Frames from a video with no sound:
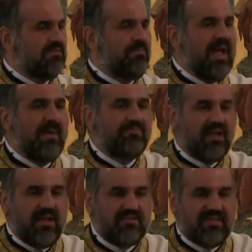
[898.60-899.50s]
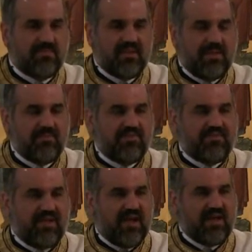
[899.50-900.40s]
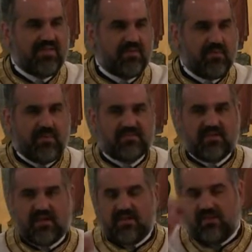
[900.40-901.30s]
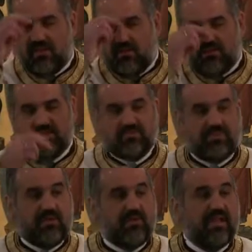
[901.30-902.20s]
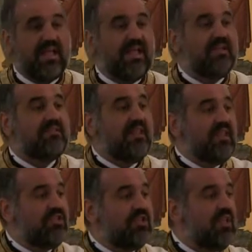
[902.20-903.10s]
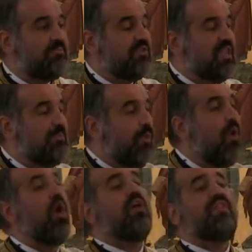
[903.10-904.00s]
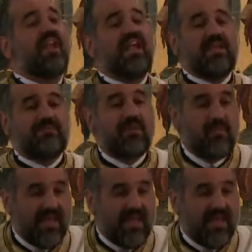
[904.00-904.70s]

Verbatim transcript: He says, baptizing them in the name of the Father and the Son and the Holy Spirit, teaching them to keep all that I have